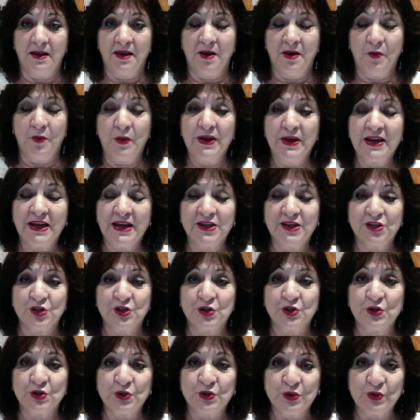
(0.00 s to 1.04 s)
We get
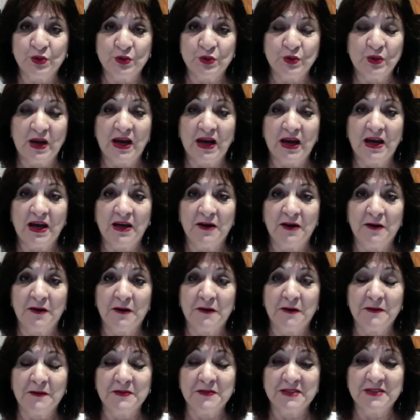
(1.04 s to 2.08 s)

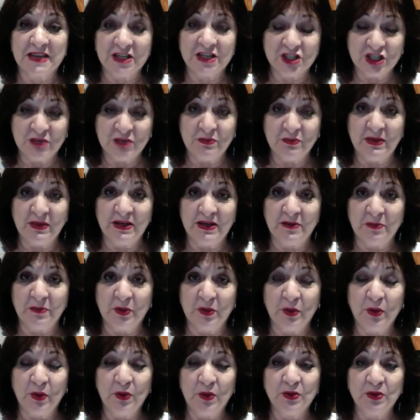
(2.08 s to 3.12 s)
to St.
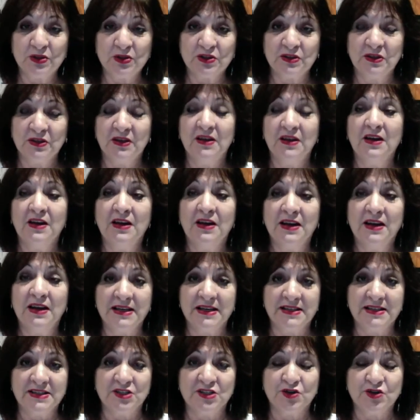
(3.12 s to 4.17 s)
Jean-Pied-de-Port.
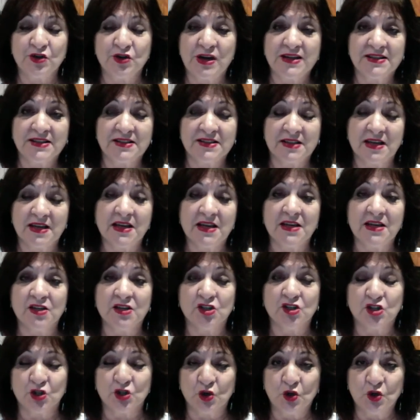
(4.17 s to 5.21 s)
He's dressed in
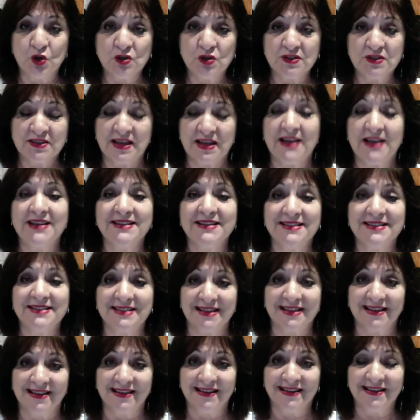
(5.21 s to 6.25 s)
shorts and a
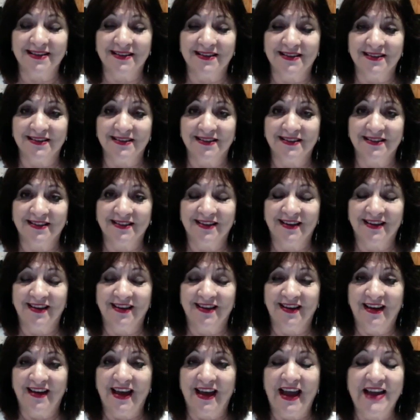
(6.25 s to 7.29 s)
singlet
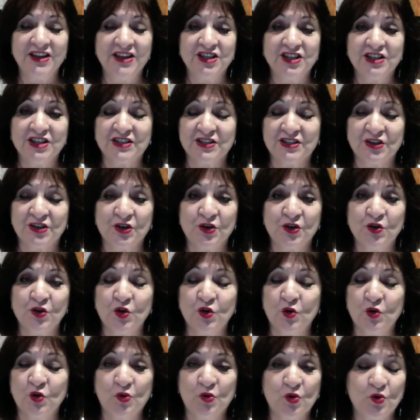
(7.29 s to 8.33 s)
and just
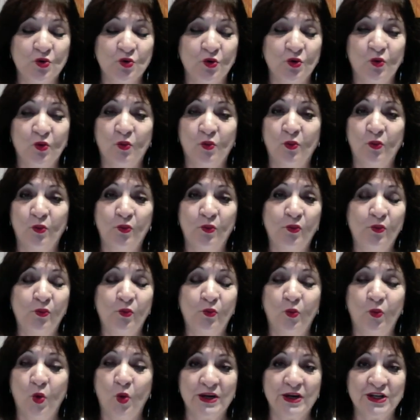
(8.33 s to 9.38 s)
normal
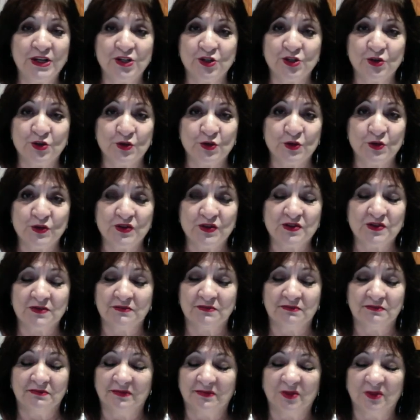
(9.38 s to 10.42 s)
walking shoes,
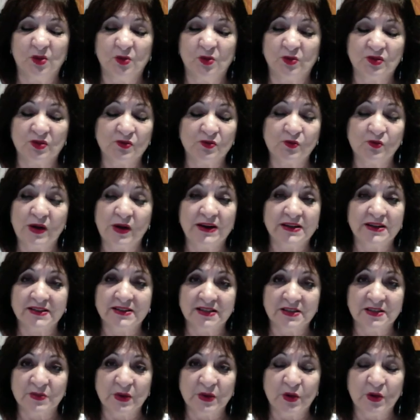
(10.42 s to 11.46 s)
or runners
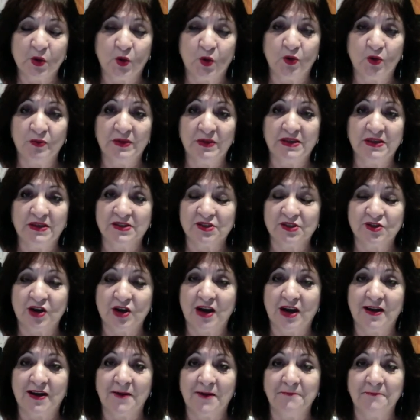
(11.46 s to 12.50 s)
as we call them in
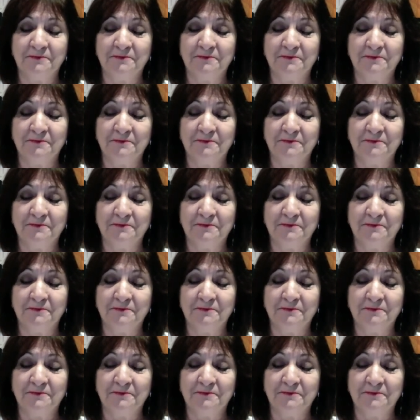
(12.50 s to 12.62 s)
Australia.